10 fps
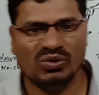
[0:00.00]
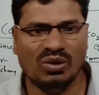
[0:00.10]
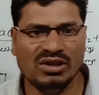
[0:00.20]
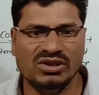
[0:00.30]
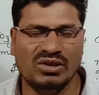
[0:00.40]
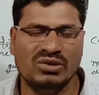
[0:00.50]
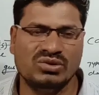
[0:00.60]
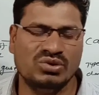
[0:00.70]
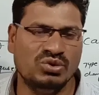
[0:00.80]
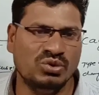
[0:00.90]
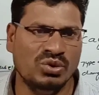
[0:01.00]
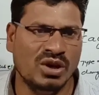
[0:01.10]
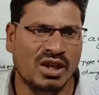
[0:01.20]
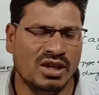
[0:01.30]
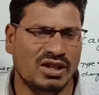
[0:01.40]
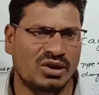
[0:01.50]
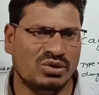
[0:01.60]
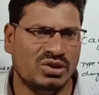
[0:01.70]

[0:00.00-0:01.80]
what you have to do, you have to